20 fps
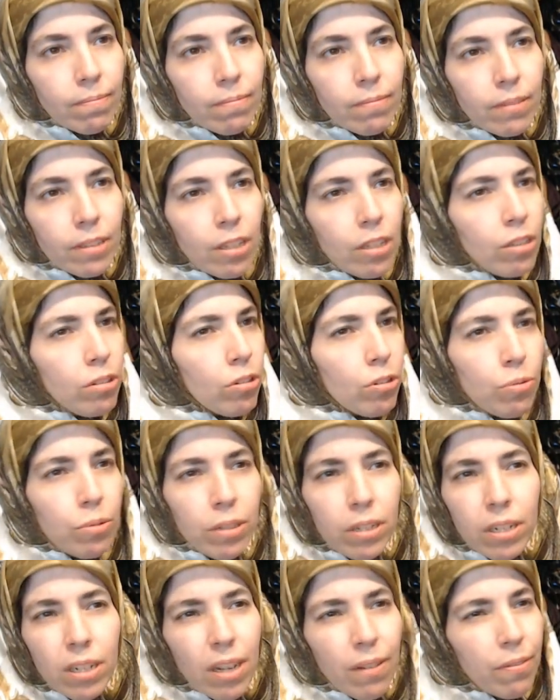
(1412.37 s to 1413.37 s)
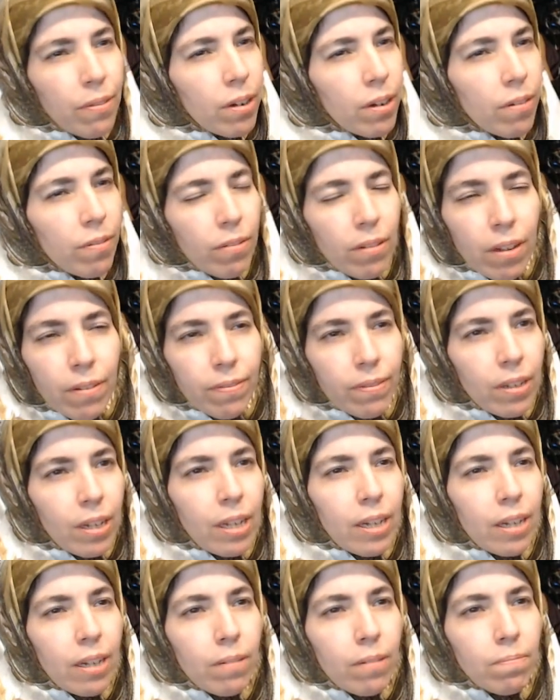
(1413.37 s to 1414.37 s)
Luke would never have left
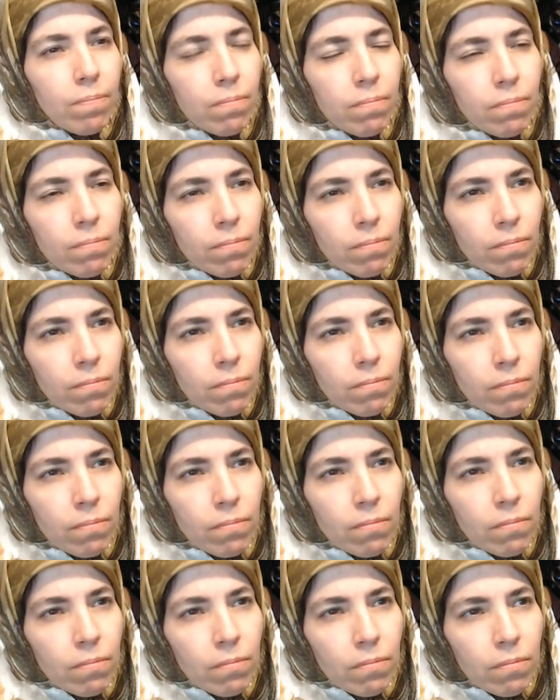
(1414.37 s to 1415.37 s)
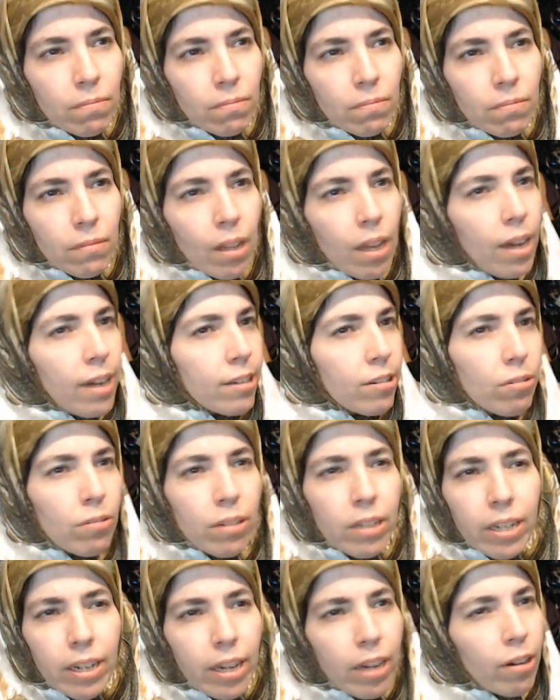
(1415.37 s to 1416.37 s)
Leia. I don't
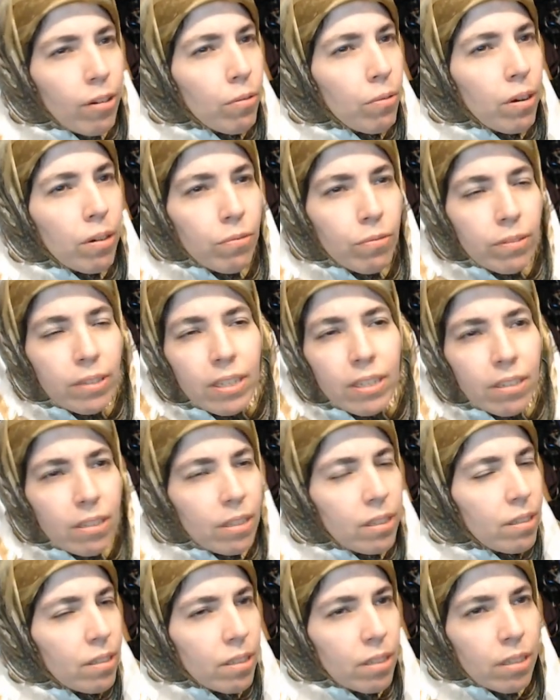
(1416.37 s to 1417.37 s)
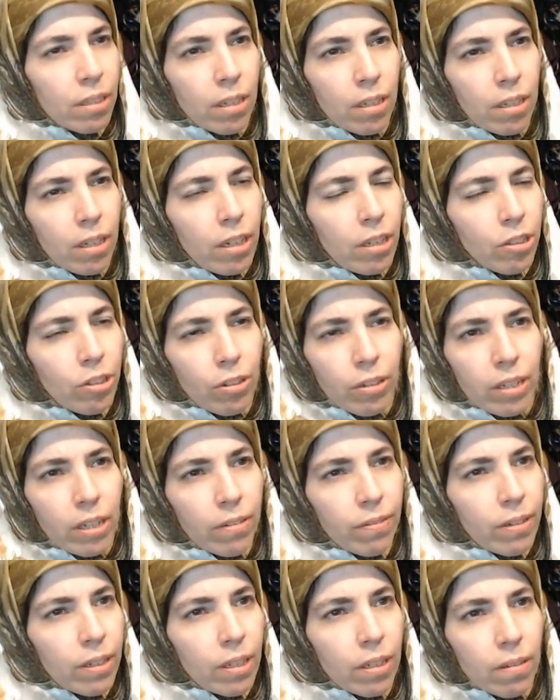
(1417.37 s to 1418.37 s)
care what reasons they're
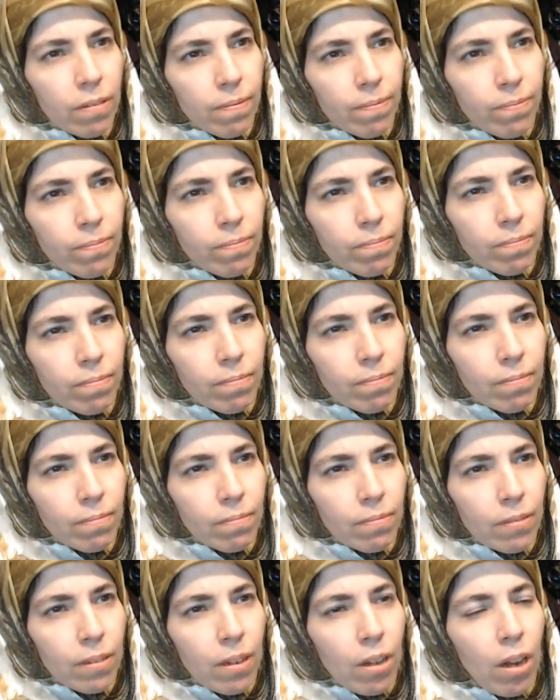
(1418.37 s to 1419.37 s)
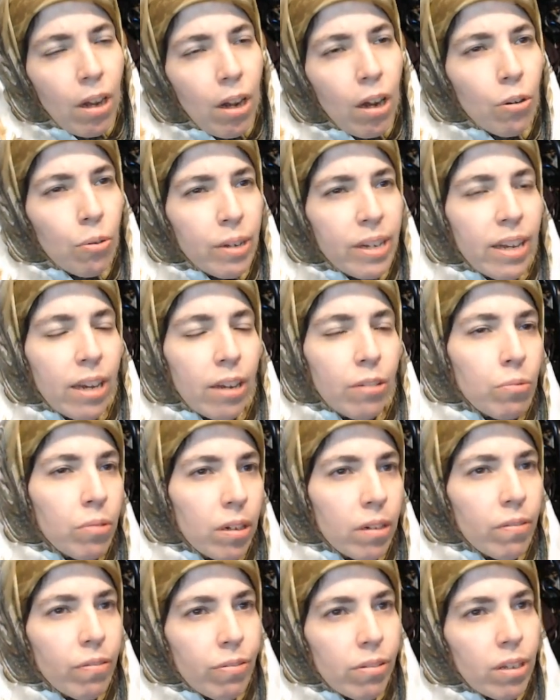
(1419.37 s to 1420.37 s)
giving. Oh, he had one
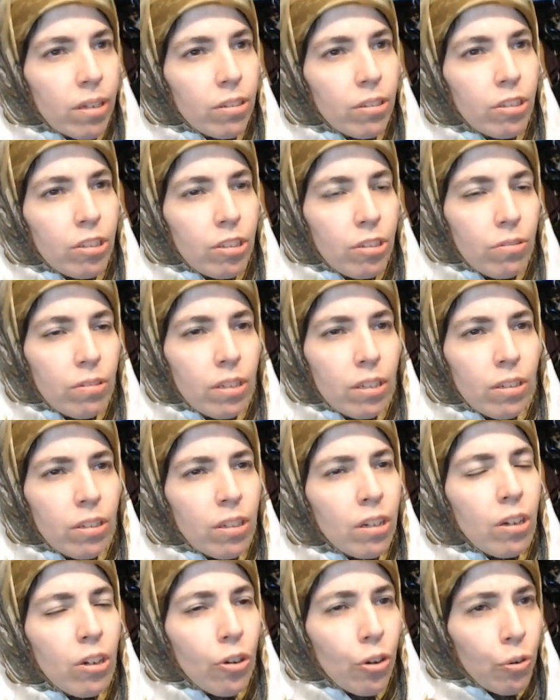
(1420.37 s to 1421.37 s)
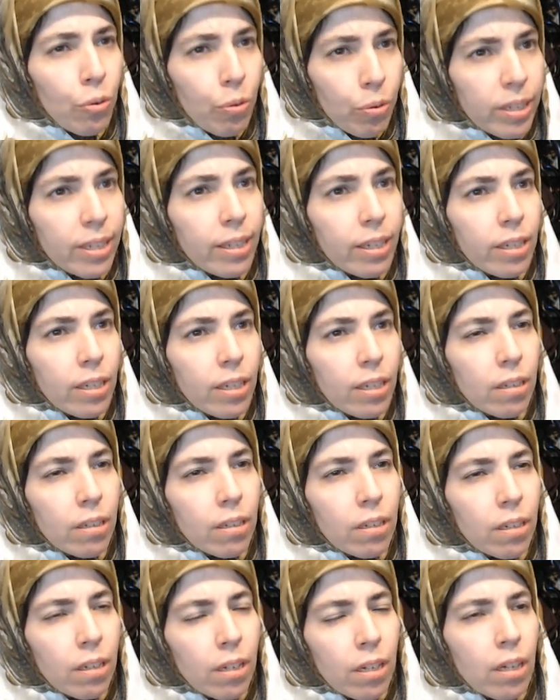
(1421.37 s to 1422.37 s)
failed student? Really?
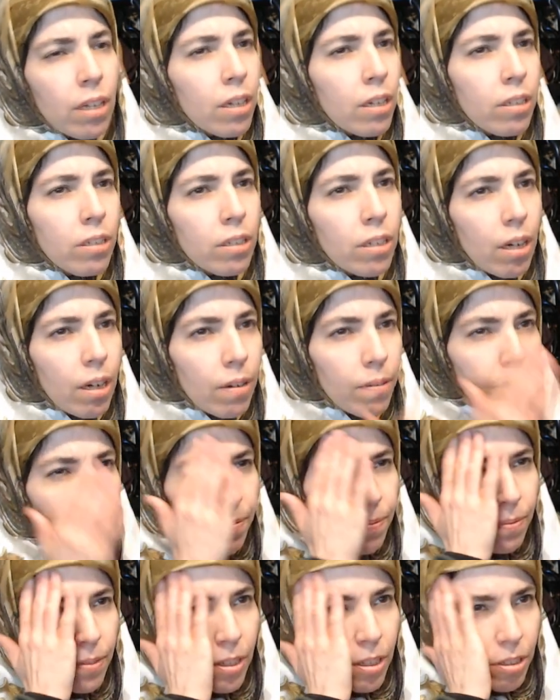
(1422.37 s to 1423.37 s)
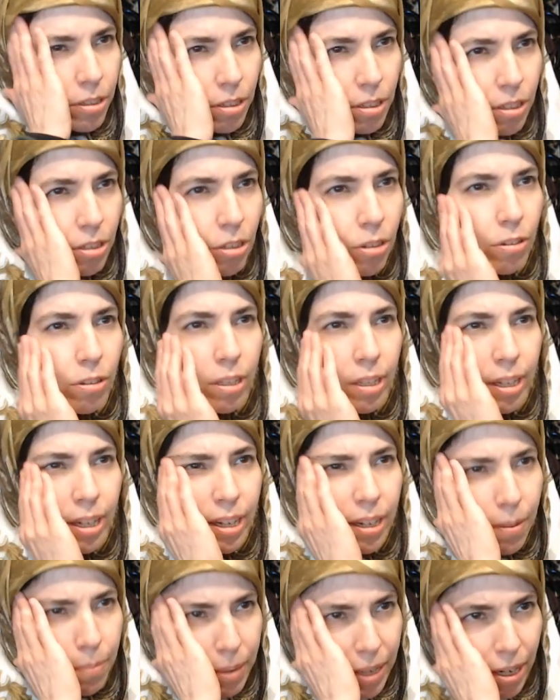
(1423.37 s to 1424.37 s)
No. So this whole thing
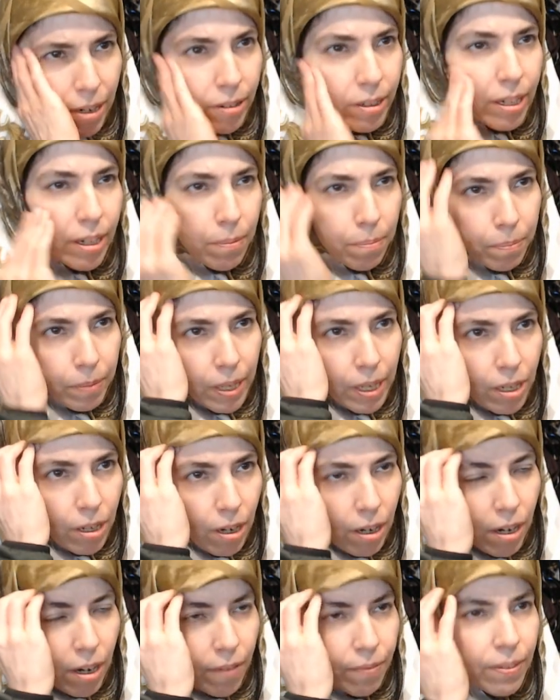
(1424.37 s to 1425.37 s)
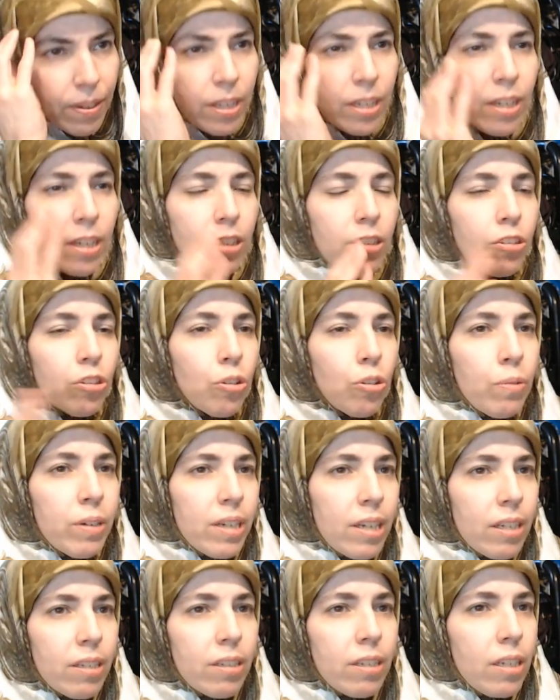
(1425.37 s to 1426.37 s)
about him being off. So when I
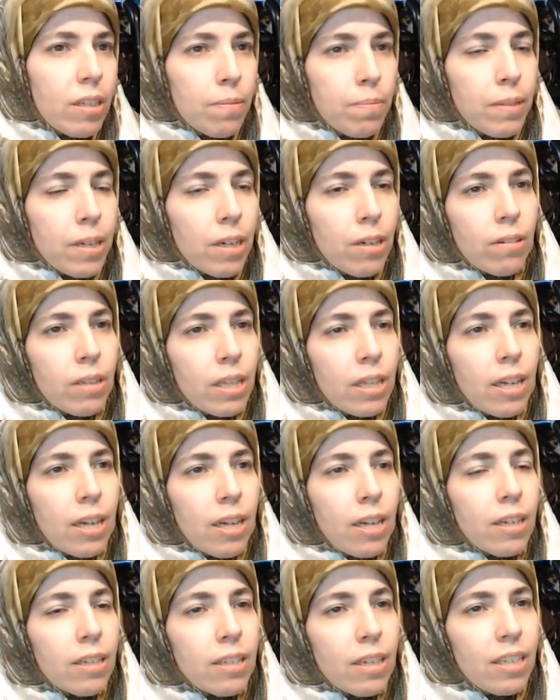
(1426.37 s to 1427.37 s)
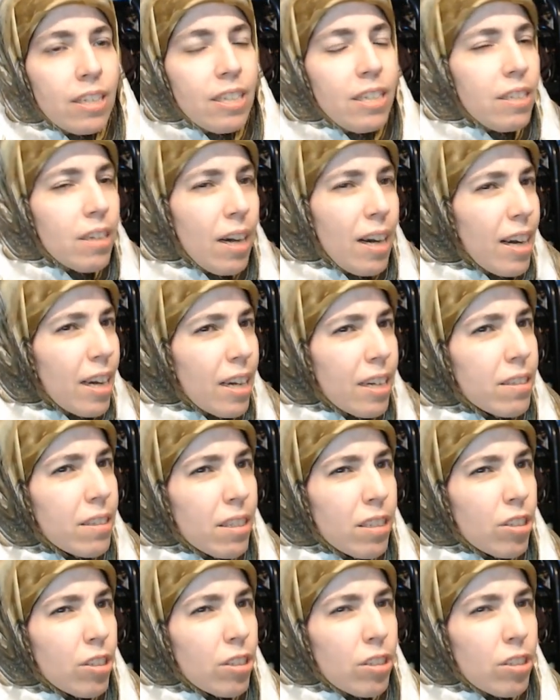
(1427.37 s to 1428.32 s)
see him now at the end and he dies this